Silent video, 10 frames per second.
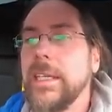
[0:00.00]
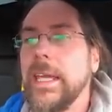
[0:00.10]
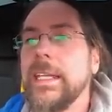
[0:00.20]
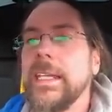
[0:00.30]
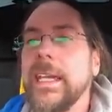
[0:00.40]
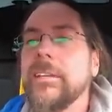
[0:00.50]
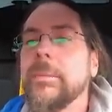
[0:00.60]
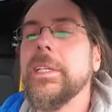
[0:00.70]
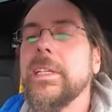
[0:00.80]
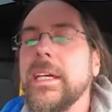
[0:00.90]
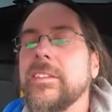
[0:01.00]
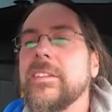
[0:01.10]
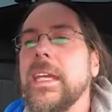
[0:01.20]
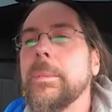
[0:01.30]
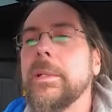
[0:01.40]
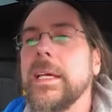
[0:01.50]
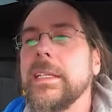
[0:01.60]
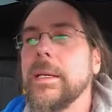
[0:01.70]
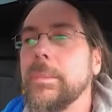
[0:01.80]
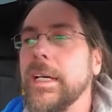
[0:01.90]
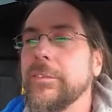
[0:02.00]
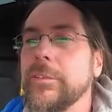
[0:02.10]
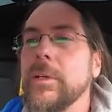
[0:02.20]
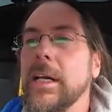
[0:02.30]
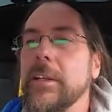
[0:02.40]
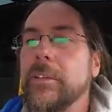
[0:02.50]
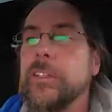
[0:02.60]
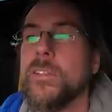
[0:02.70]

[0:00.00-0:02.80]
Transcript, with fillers: and it gets a unstable at above 200